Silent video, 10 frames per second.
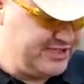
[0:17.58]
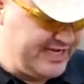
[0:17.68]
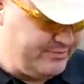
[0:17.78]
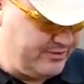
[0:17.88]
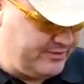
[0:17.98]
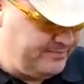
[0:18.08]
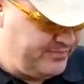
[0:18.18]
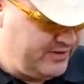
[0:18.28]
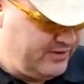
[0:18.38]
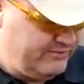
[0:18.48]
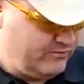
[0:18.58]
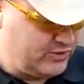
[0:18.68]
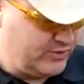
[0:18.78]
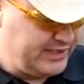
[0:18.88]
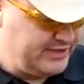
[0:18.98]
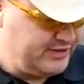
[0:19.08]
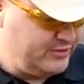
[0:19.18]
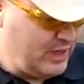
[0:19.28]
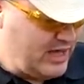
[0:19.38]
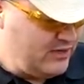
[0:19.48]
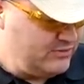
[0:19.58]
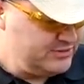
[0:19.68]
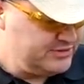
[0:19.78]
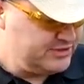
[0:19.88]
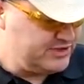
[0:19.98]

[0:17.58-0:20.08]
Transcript: chambered for twenty-two longs,